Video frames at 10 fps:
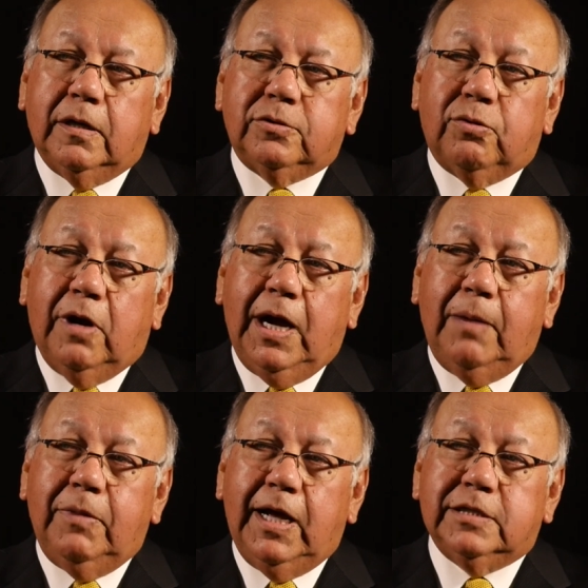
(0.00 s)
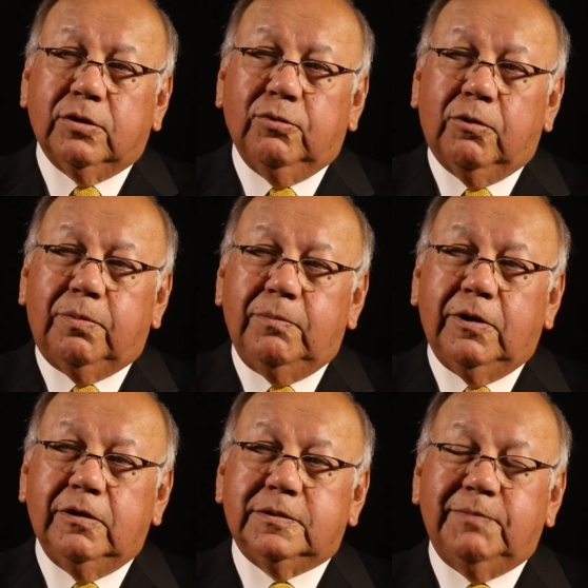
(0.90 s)
tribe as a corporate,
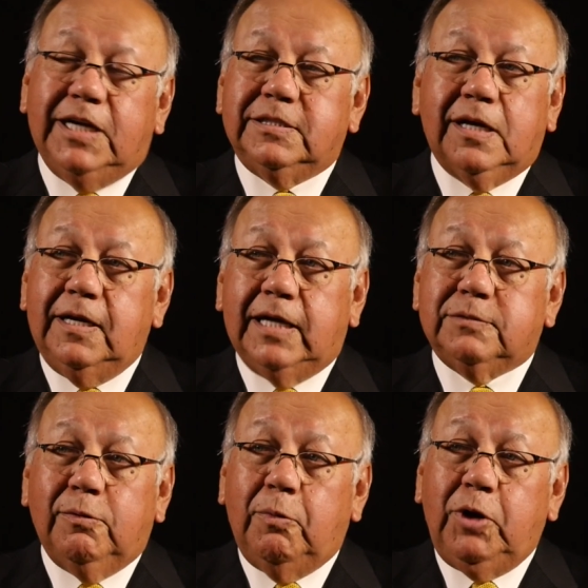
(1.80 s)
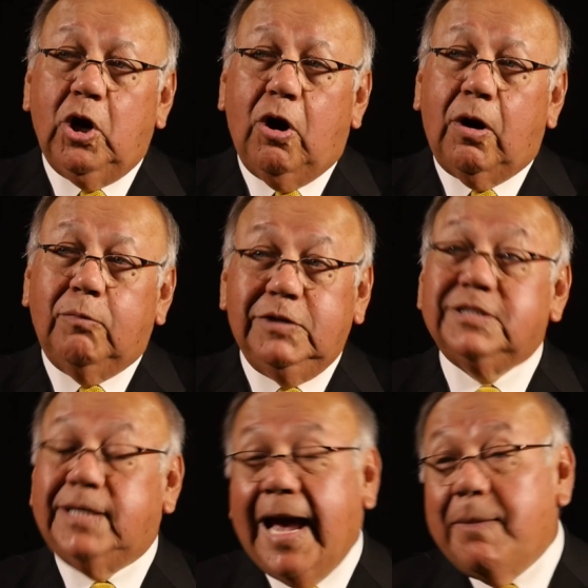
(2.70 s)
because basically that's what we are. We
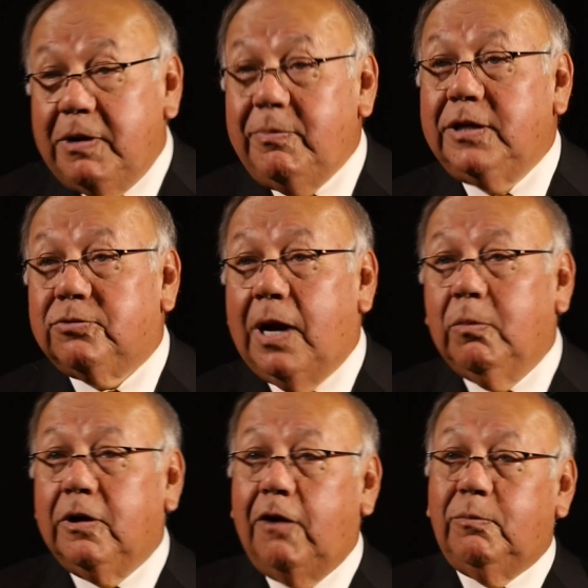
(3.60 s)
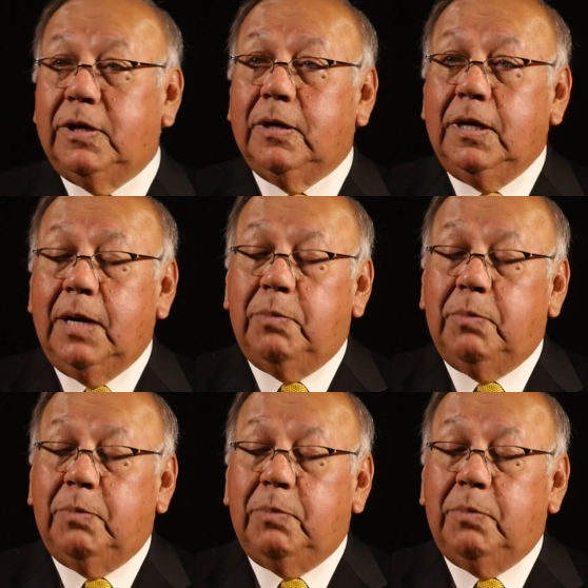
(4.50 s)
just happen to be a tribal government.